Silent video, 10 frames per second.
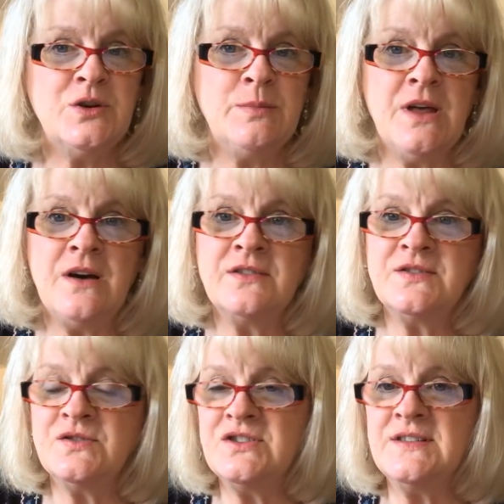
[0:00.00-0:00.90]
Her blogs
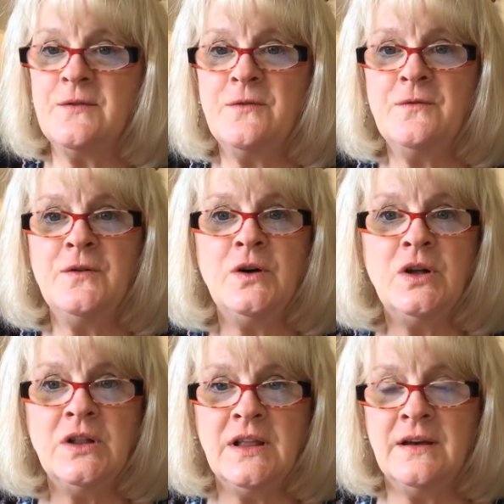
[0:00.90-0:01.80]
are just
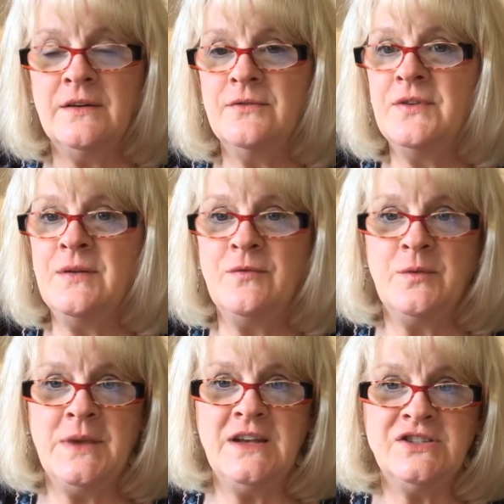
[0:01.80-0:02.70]
full of
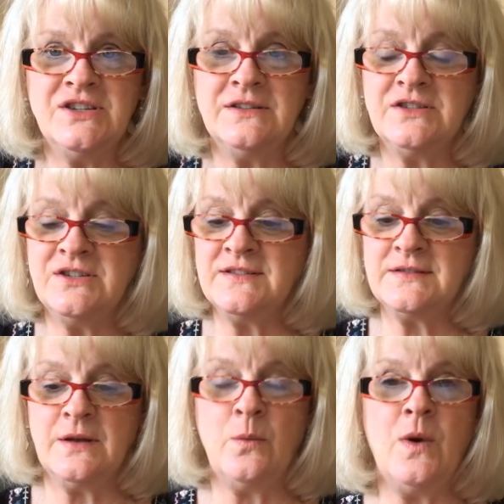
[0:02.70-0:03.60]
information.
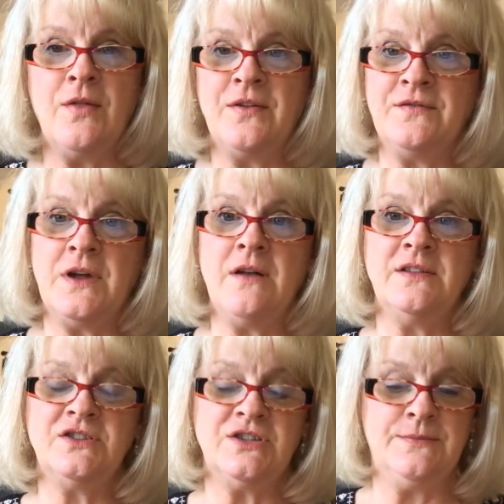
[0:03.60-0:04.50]
She's a wealth of
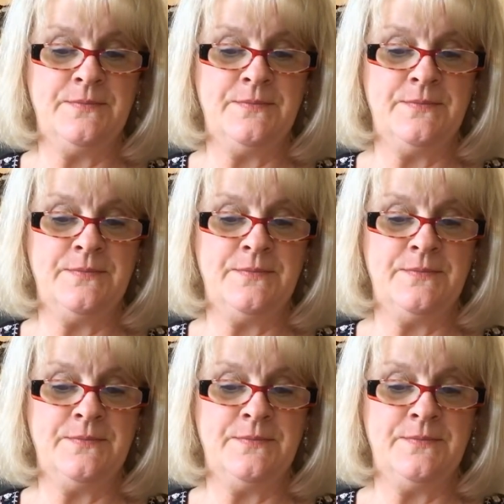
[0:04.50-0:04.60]
knowledge.